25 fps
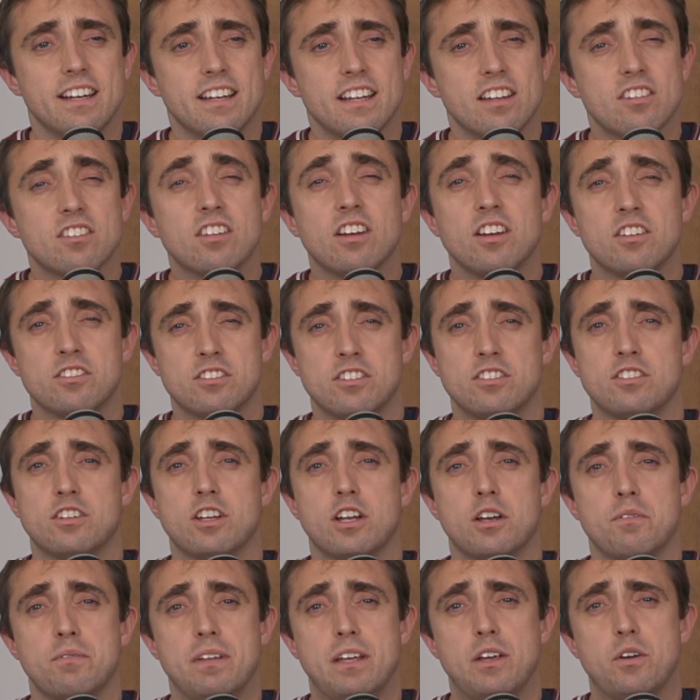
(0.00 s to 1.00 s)
this answer is
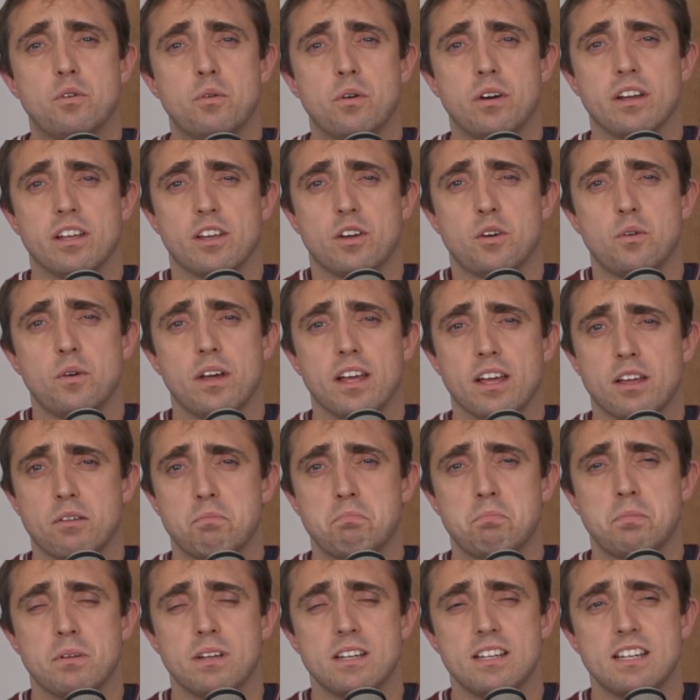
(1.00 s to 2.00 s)
going to be quite quick,
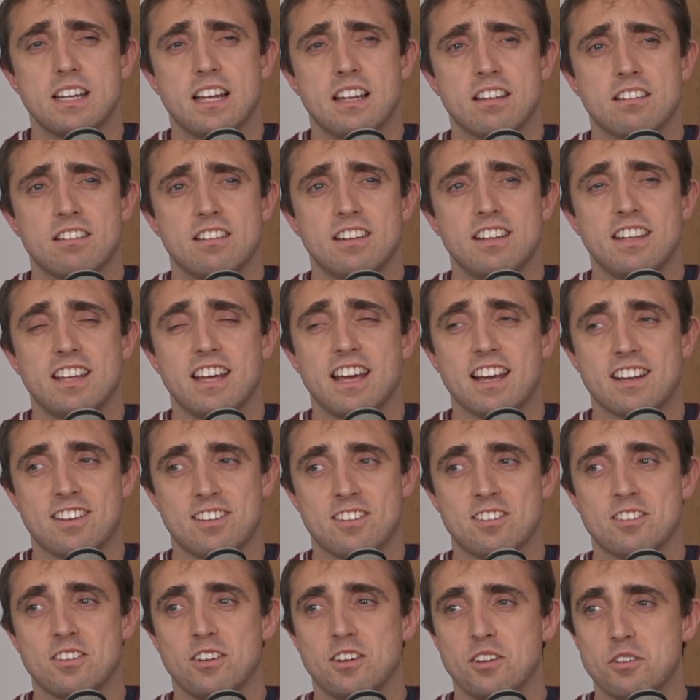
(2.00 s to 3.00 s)
but Natalie,
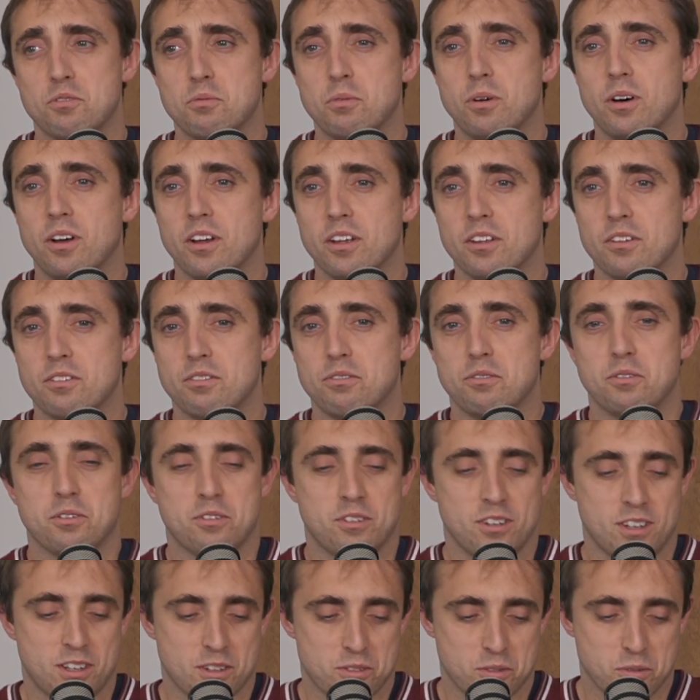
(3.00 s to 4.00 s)
exercise-wise,
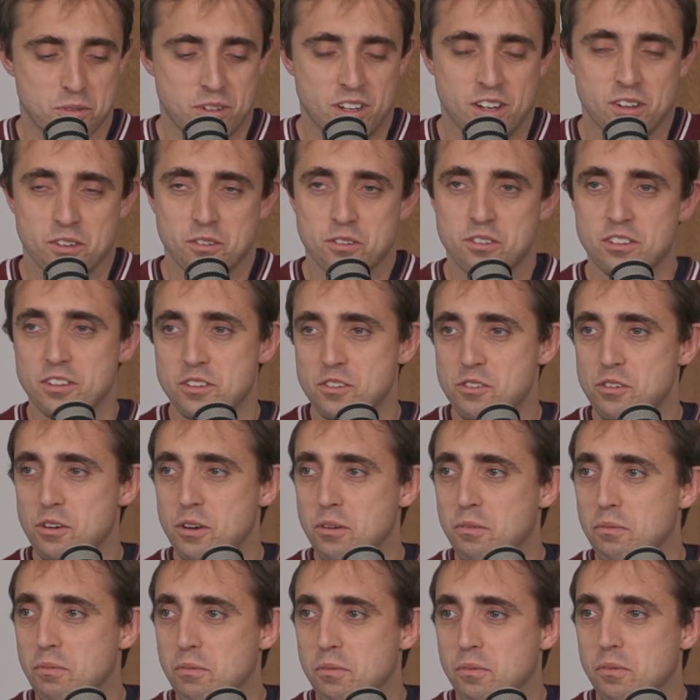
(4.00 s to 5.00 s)
tarsal tunnel
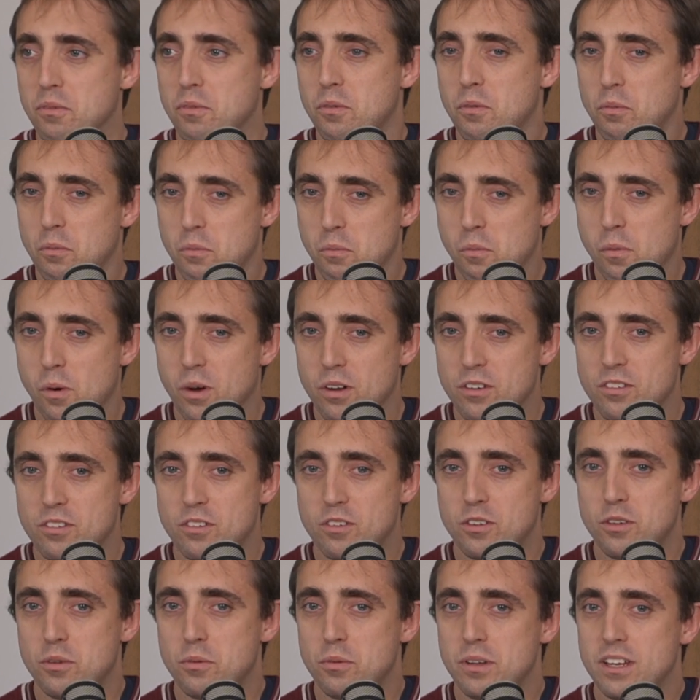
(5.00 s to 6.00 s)
syndrome, what
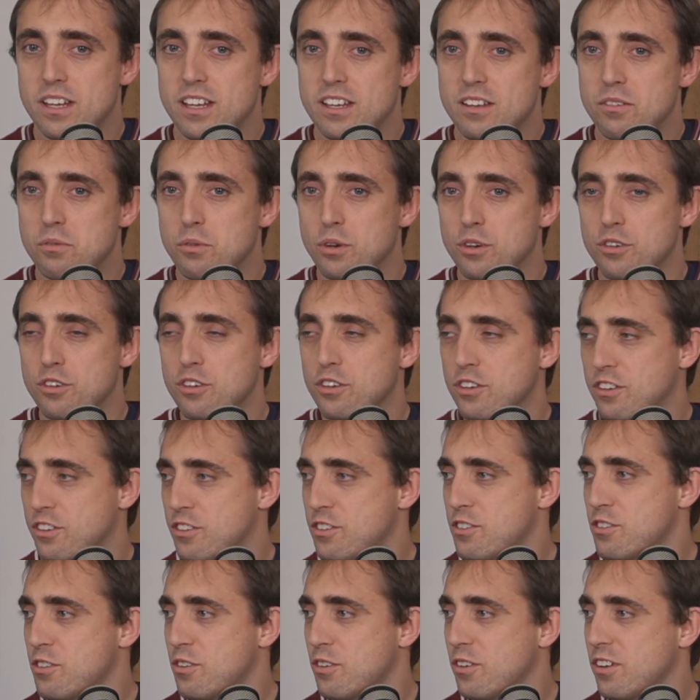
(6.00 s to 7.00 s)
do you
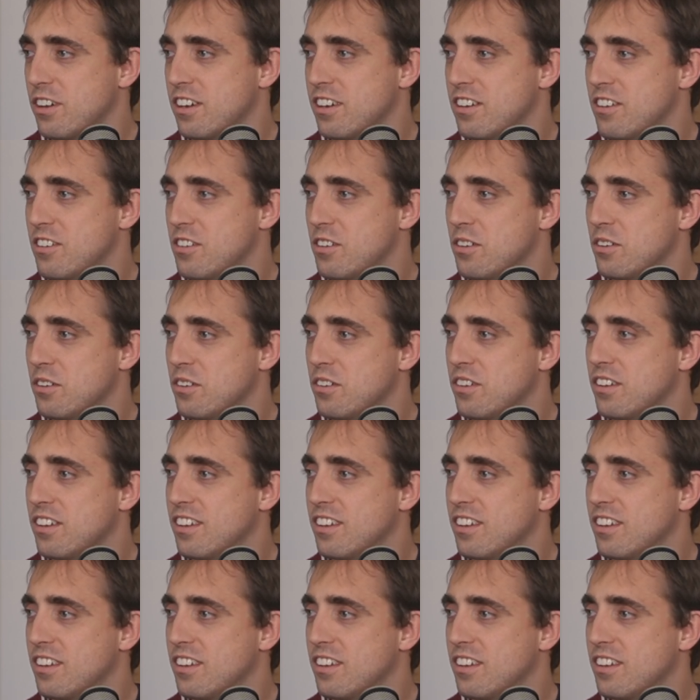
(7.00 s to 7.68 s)
try and do?